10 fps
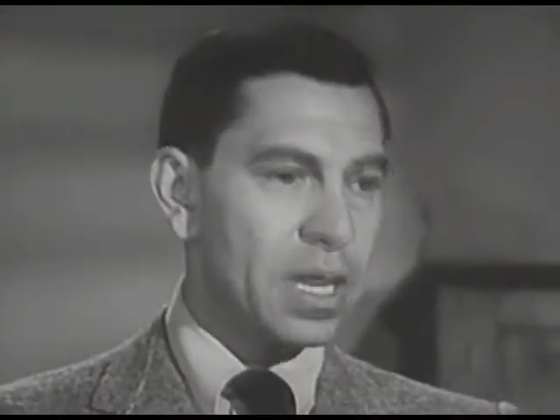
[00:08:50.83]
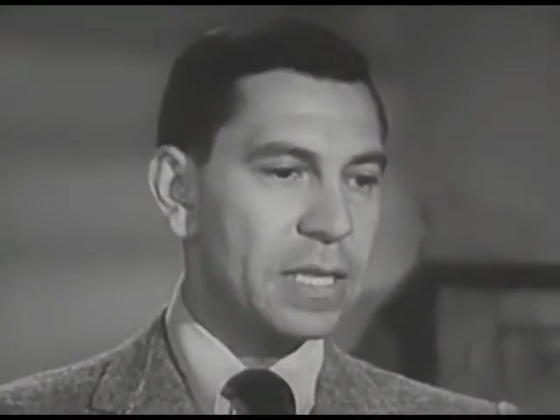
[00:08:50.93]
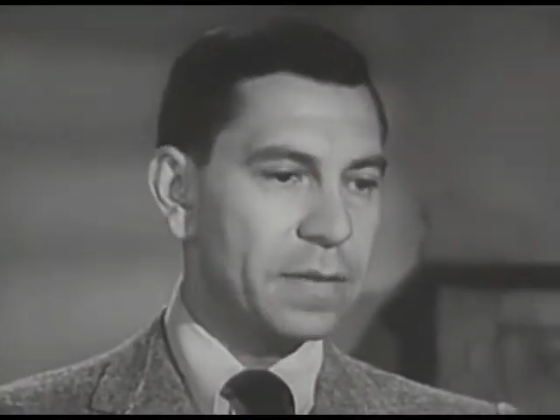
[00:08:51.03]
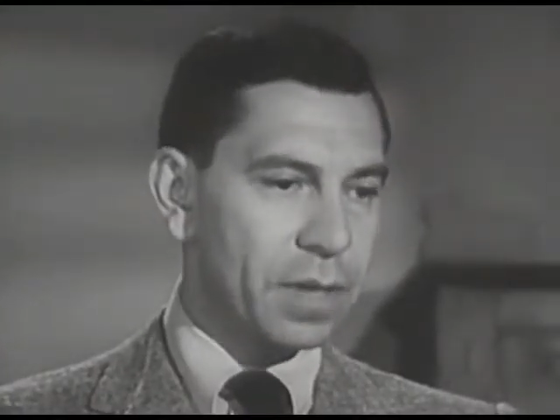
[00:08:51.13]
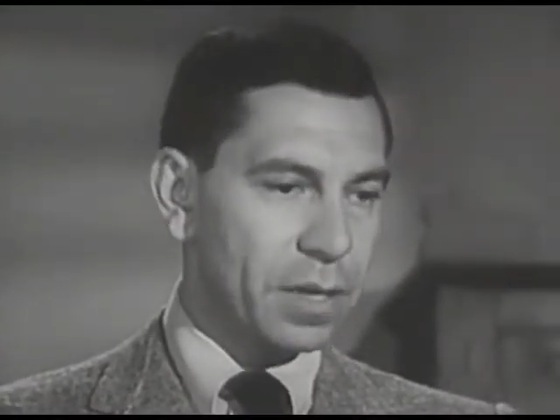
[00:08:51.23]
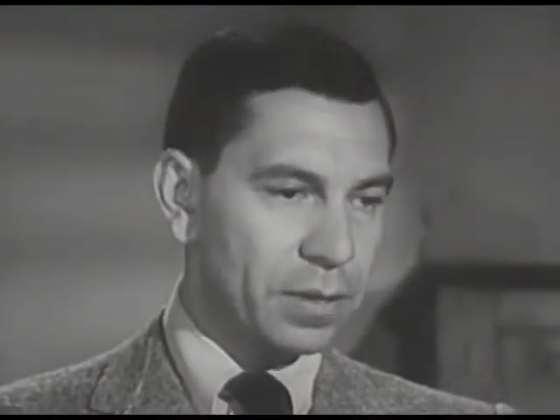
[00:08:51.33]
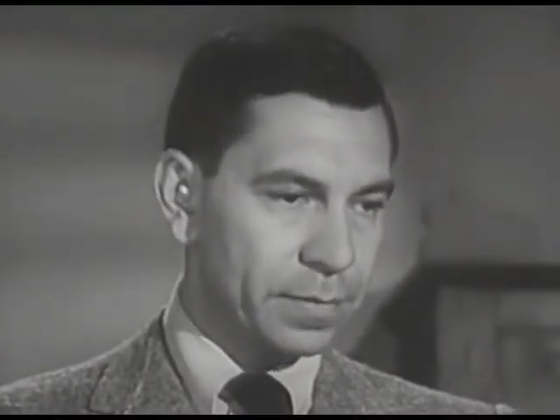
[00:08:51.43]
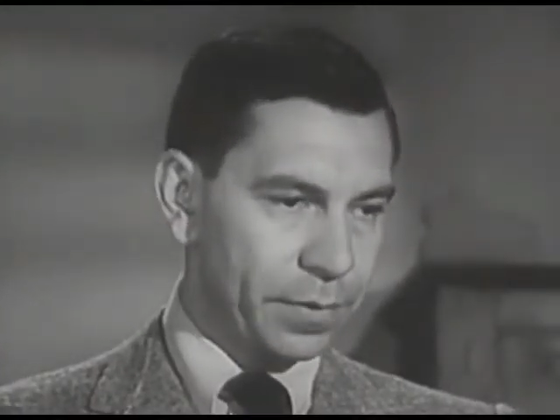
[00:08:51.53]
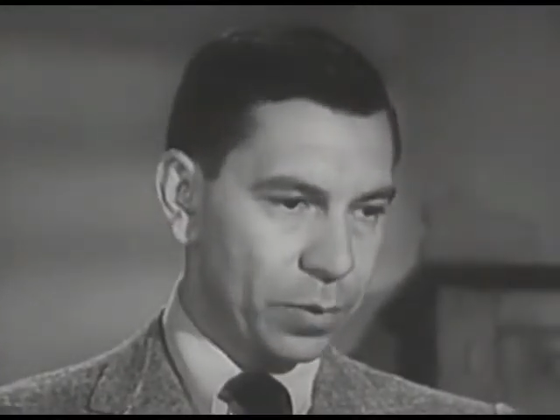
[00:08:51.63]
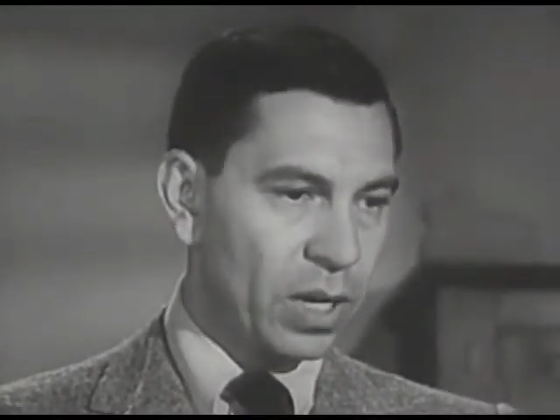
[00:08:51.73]
There's lots of
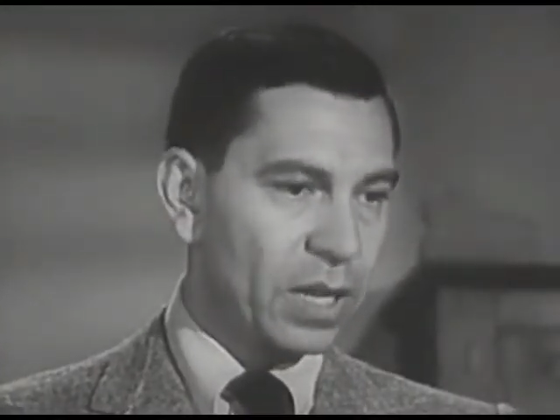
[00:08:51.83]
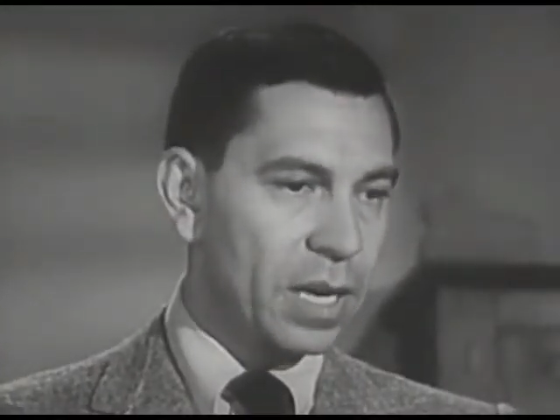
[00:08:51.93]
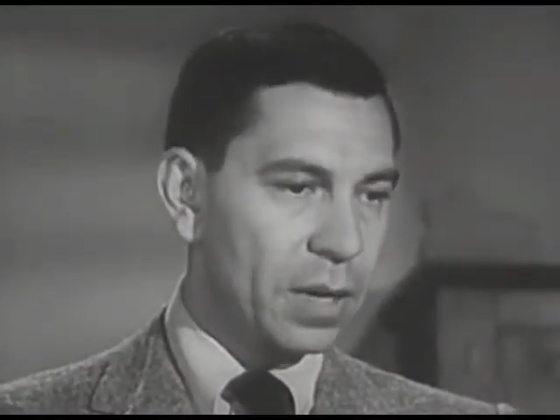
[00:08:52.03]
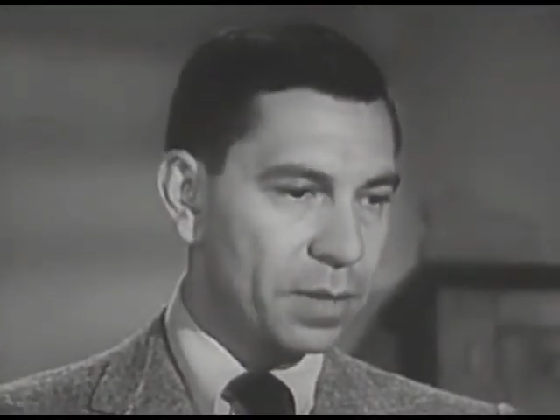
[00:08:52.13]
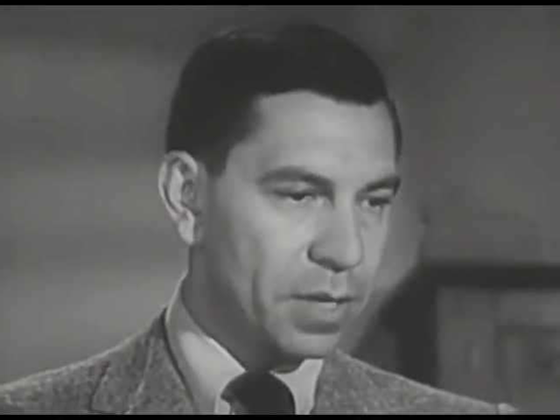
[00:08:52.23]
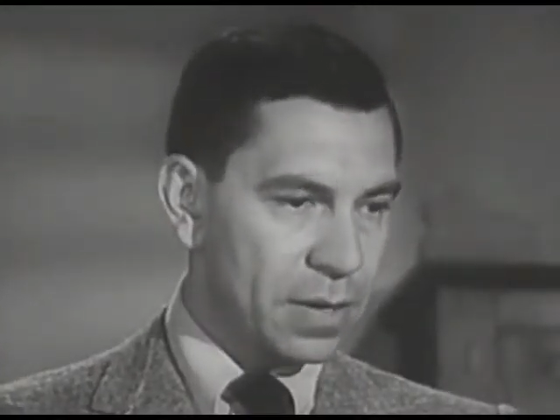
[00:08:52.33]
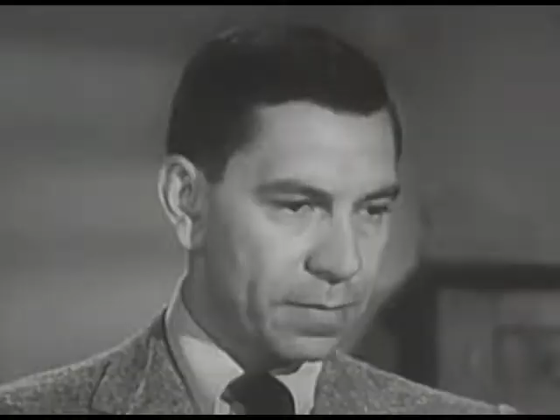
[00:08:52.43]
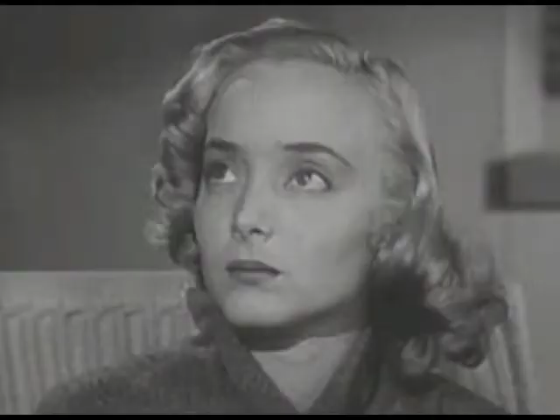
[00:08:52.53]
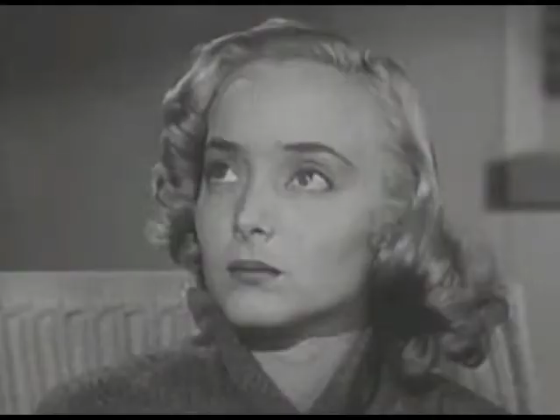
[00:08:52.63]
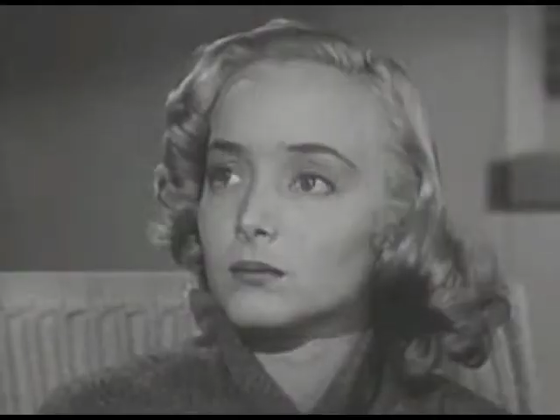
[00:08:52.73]
others. You willing to help us now?